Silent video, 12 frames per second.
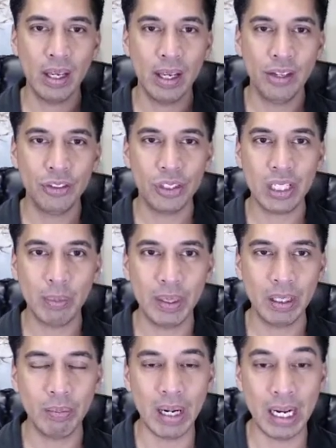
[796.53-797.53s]
just helping the
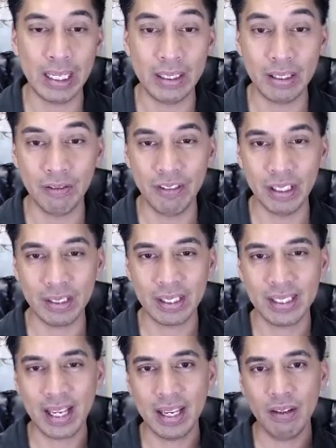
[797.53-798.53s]
body to feel
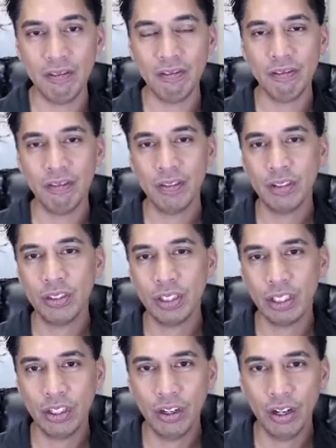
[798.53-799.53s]
safe,
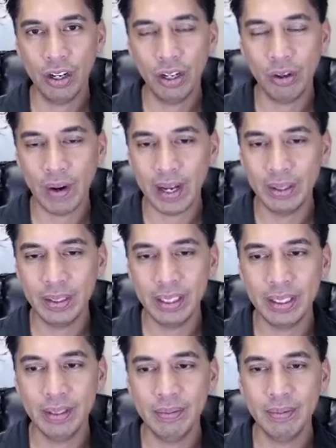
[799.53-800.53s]
secure, grounded,